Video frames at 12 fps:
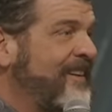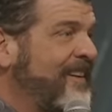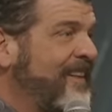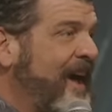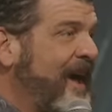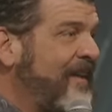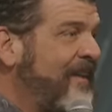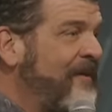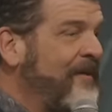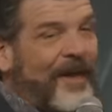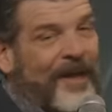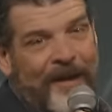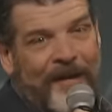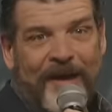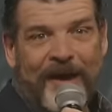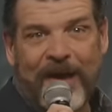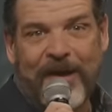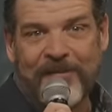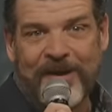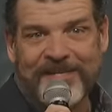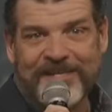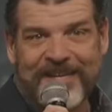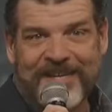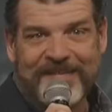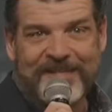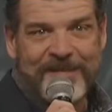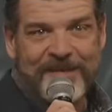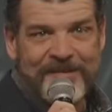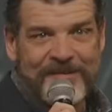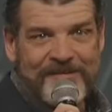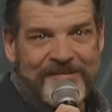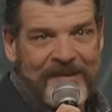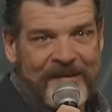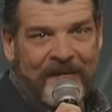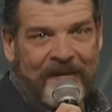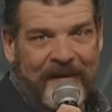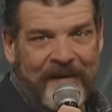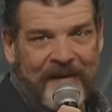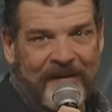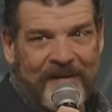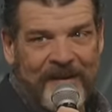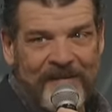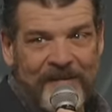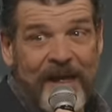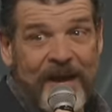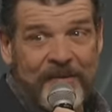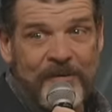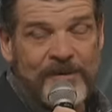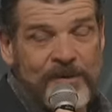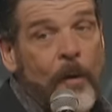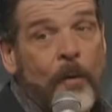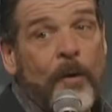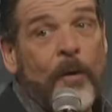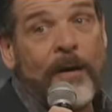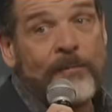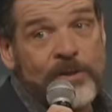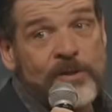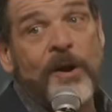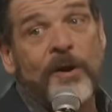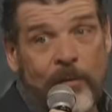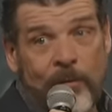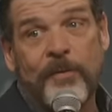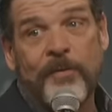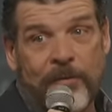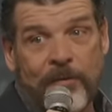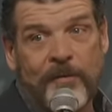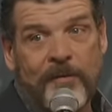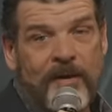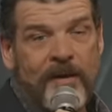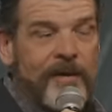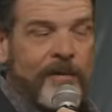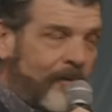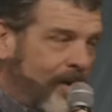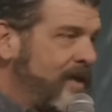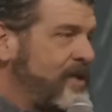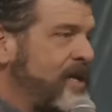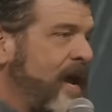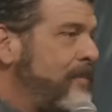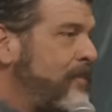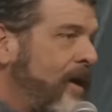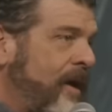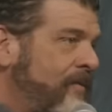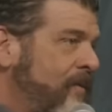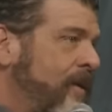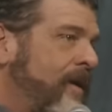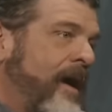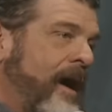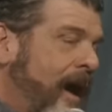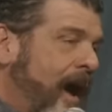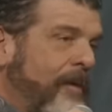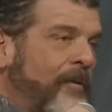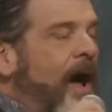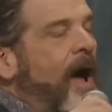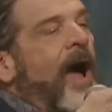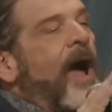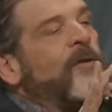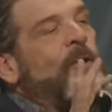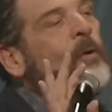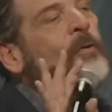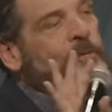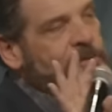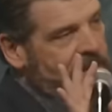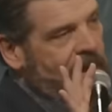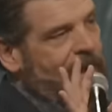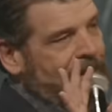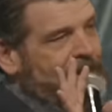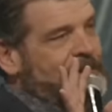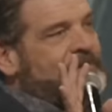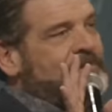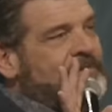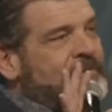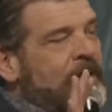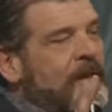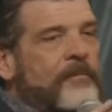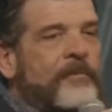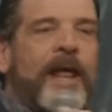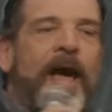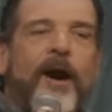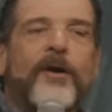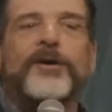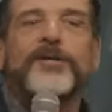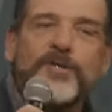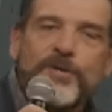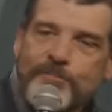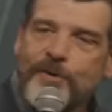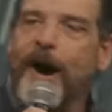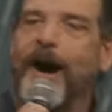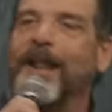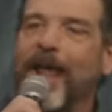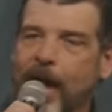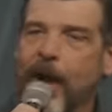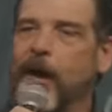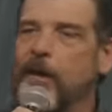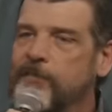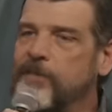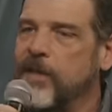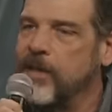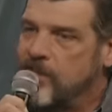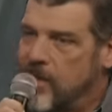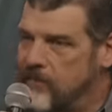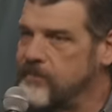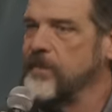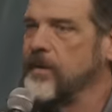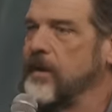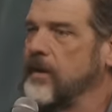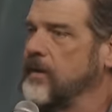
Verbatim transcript: Like, okay, that kind of makes sense, you know. Okay, whatever. Like, who else? Oh, no, I would start going through the greatest sniper ever. I, I, I, I know those guys. But how could you not have King David there?